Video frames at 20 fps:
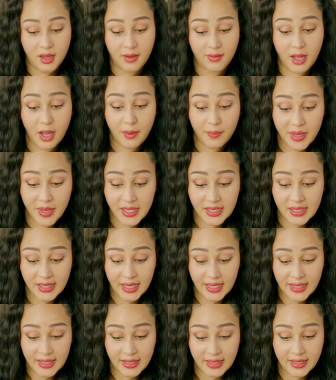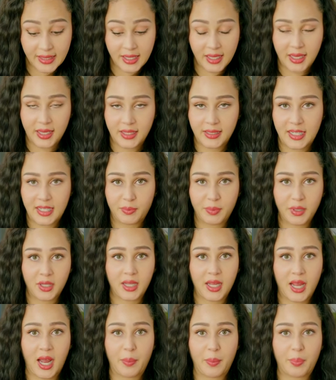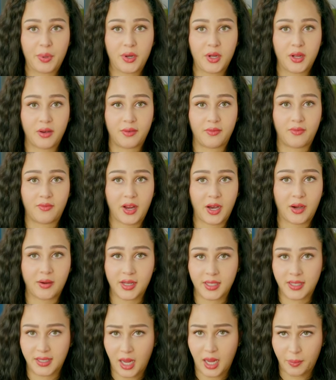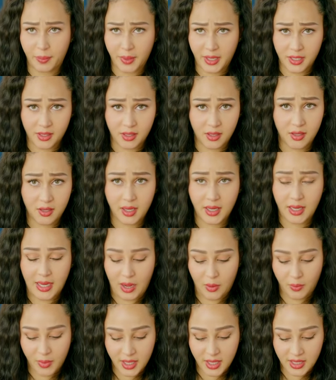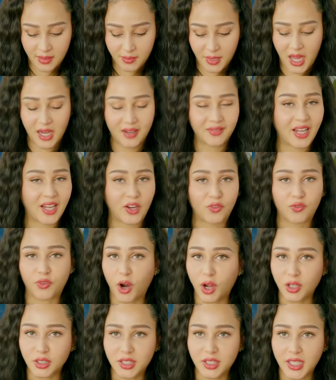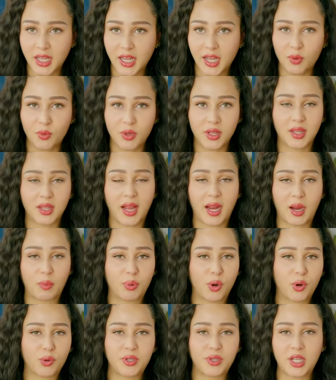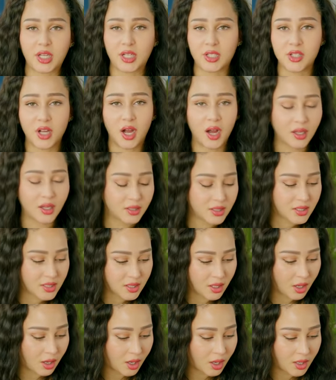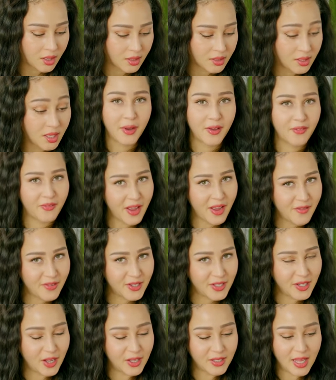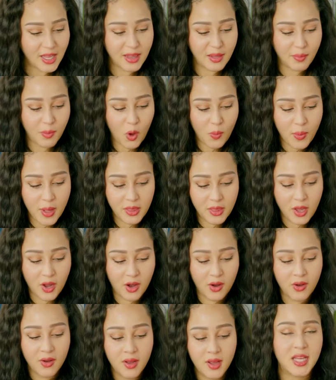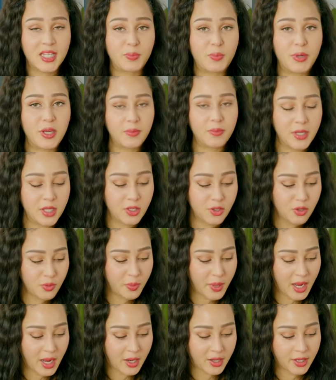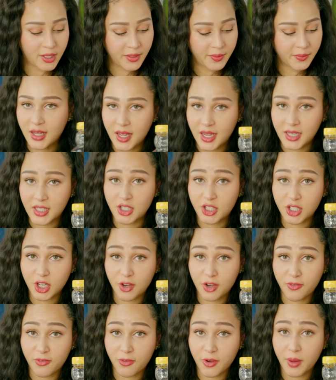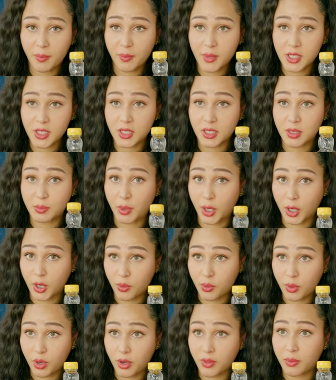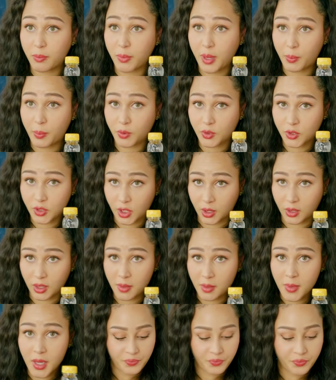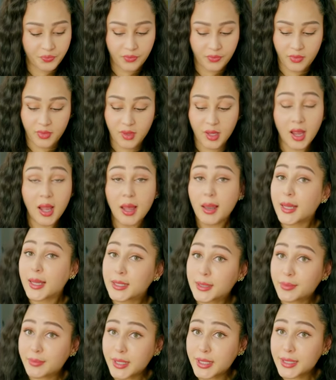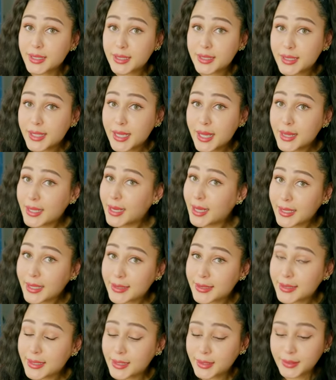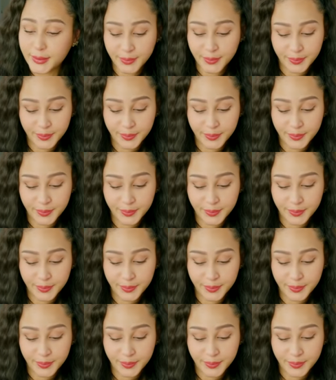I've cut me a slice and typically I put various toppings on it. I'll make some kind of like frosting with like a protein chocolate sauce. My favorite sauce at the moment though is PB2 powder and sugar-free Mrs. Butterworth maple syrup. I like to mix it together like so.